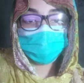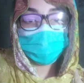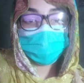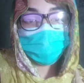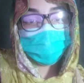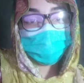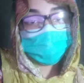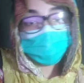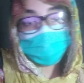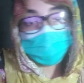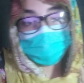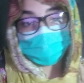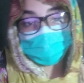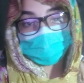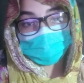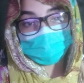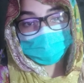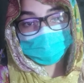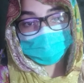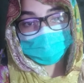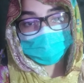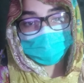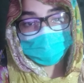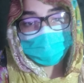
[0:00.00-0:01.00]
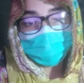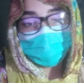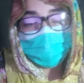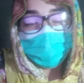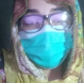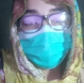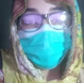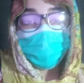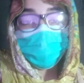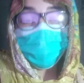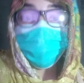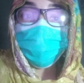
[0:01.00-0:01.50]
Who is a freelancer?
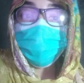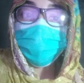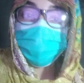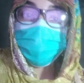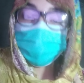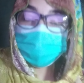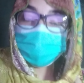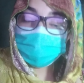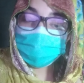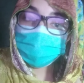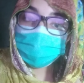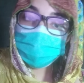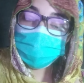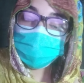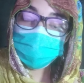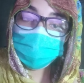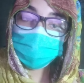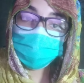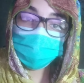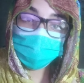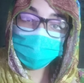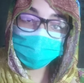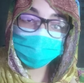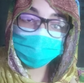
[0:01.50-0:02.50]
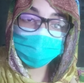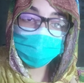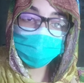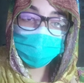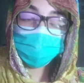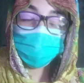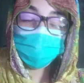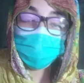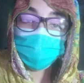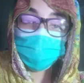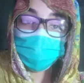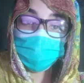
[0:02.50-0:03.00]
A freelancer is a person who
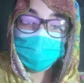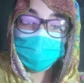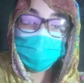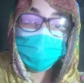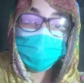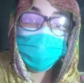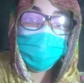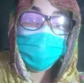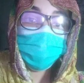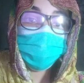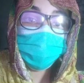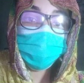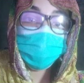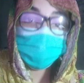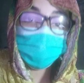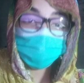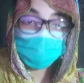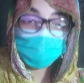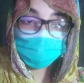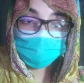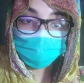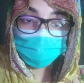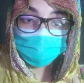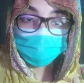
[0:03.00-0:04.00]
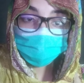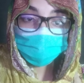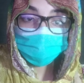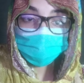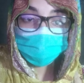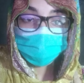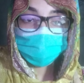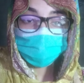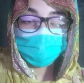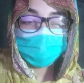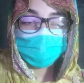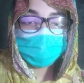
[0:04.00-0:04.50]
works from his home,
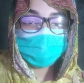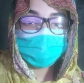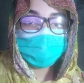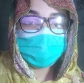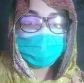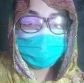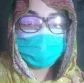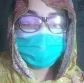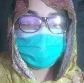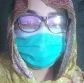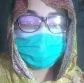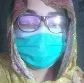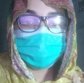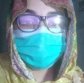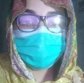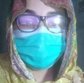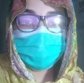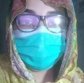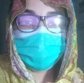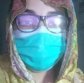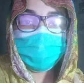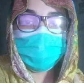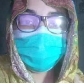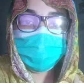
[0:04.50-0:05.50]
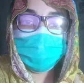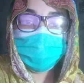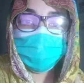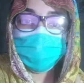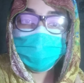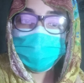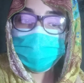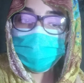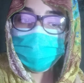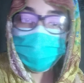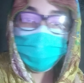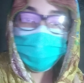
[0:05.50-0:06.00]
and
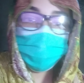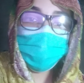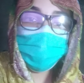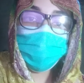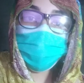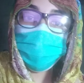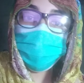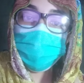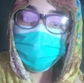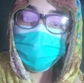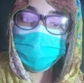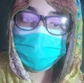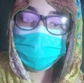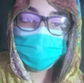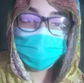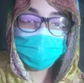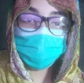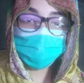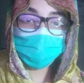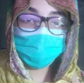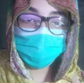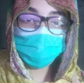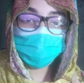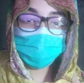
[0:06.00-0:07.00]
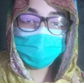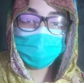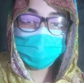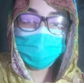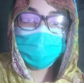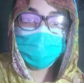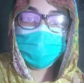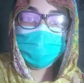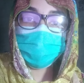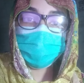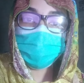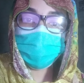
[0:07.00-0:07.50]
no matter what he wears, no
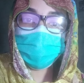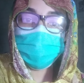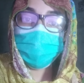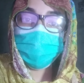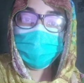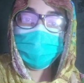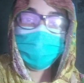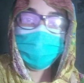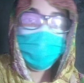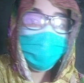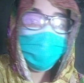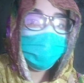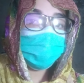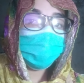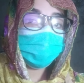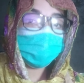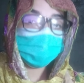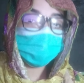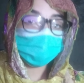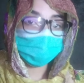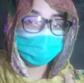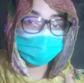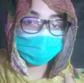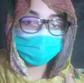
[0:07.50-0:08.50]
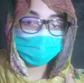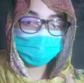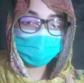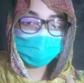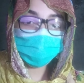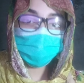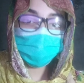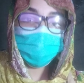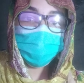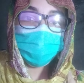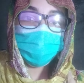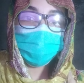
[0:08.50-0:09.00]
matter where he sits,
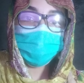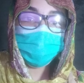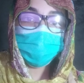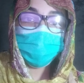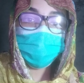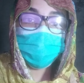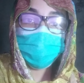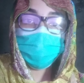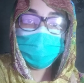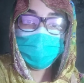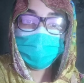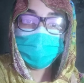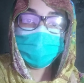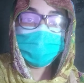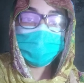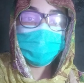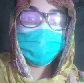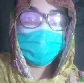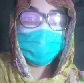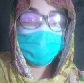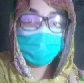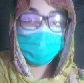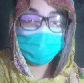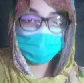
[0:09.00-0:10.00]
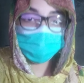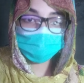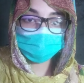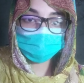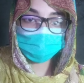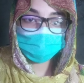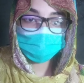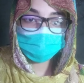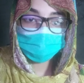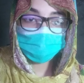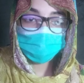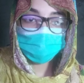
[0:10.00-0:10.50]
no matter what he does,
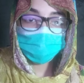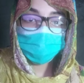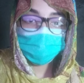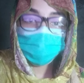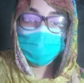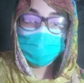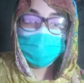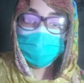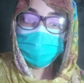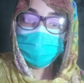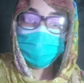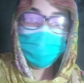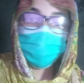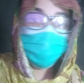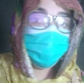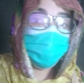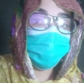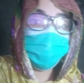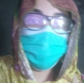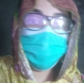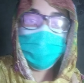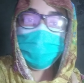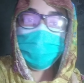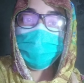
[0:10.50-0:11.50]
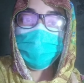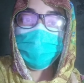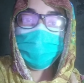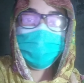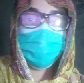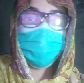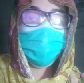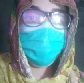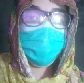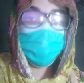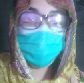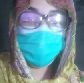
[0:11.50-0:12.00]
or no matter how he
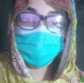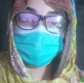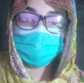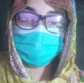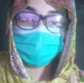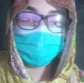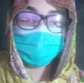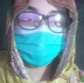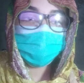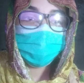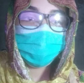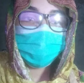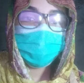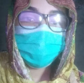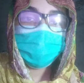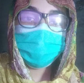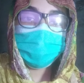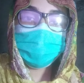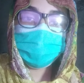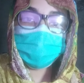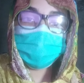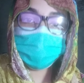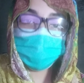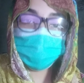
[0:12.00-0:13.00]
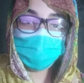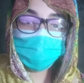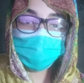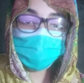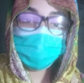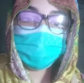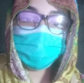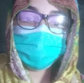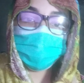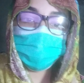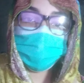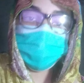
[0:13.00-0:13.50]
looks like, he just
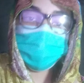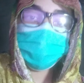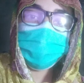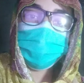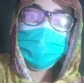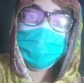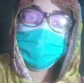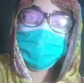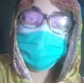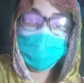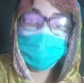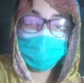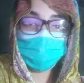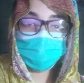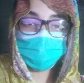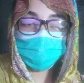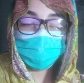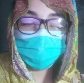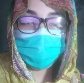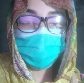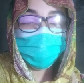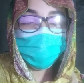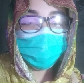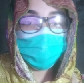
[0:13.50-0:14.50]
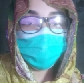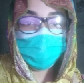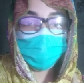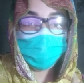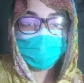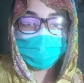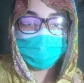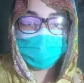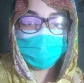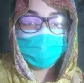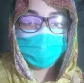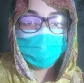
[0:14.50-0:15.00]
sells his skills for
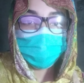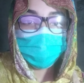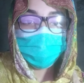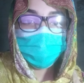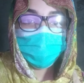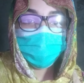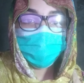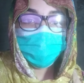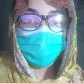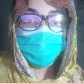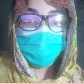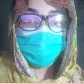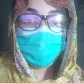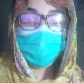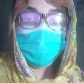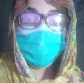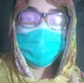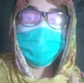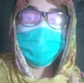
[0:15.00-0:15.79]
money. Alright,